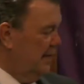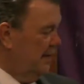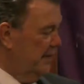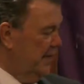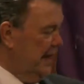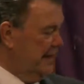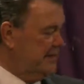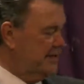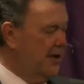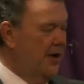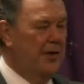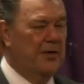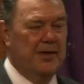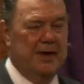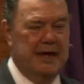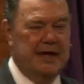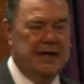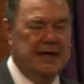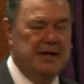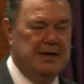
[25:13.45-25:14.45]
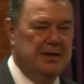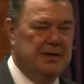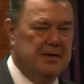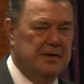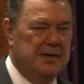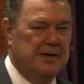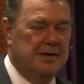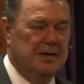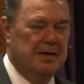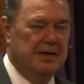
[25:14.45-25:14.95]
That's only
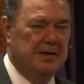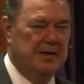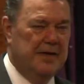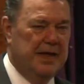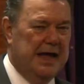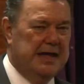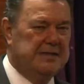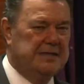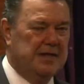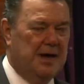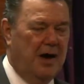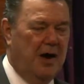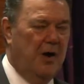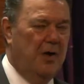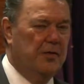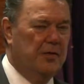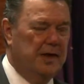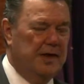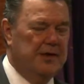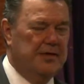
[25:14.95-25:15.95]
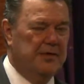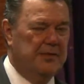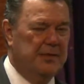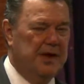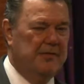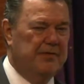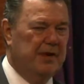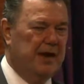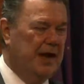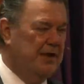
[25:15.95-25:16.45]
that's only the
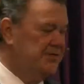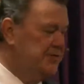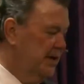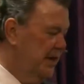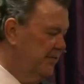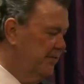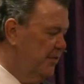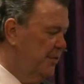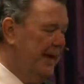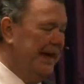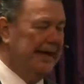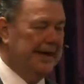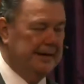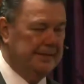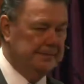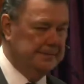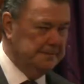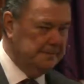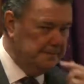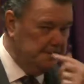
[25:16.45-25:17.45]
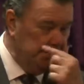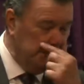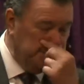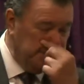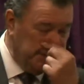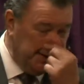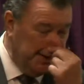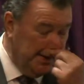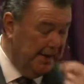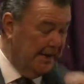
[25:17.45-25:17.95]
revelation of a man.
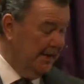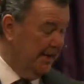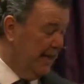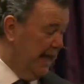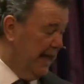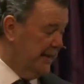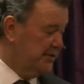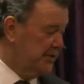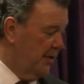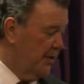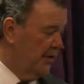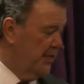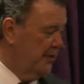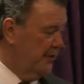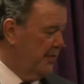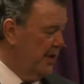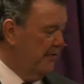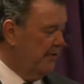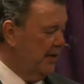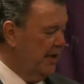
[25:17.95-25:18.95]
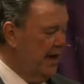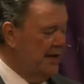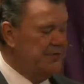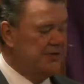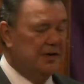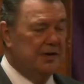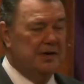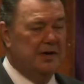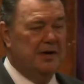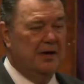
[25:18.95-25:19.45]
That's only the
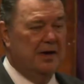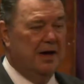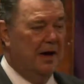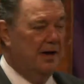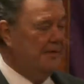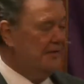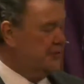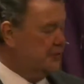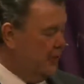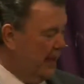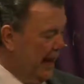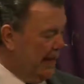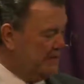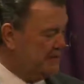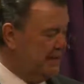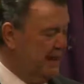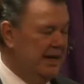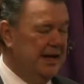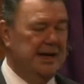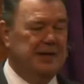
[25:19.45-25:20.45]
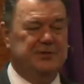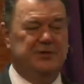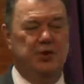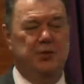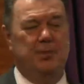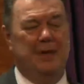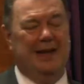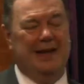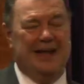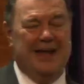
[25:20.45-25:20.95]
revelation of Christ in his
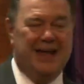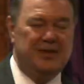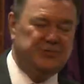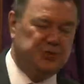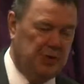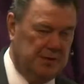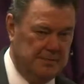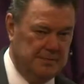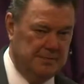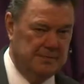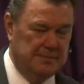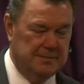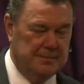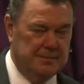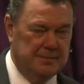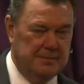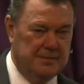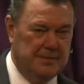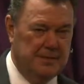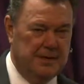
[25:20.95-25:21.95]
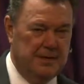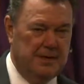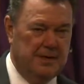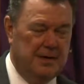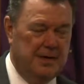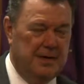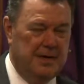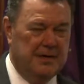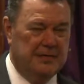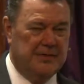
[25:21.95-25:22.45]
humiliation.
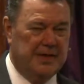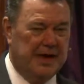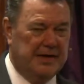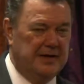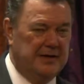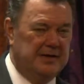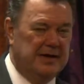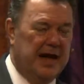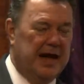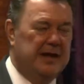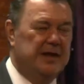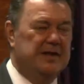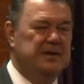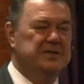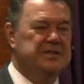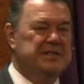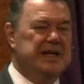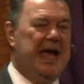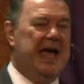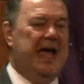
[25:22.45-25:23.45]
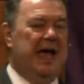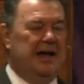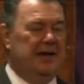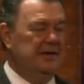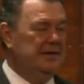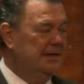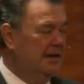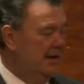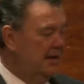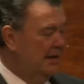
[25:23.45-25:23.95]
They did not
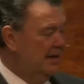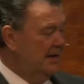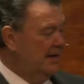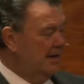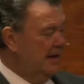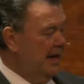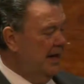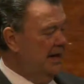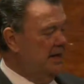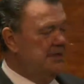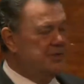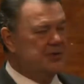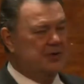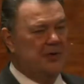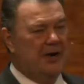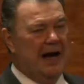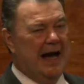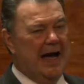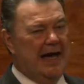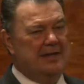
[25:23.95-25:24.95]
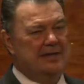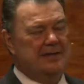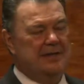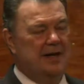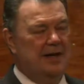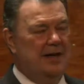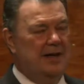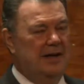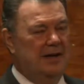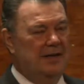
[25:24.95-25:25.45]
understand that he's Christ,
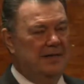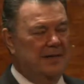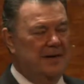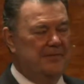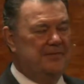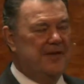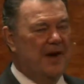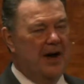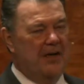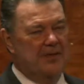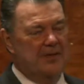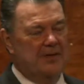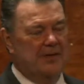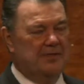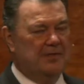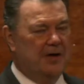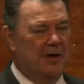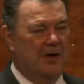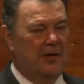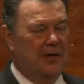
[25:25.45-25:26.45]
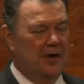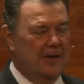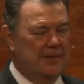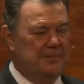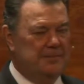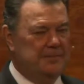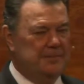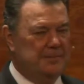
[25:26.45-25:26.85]
the Father of glory.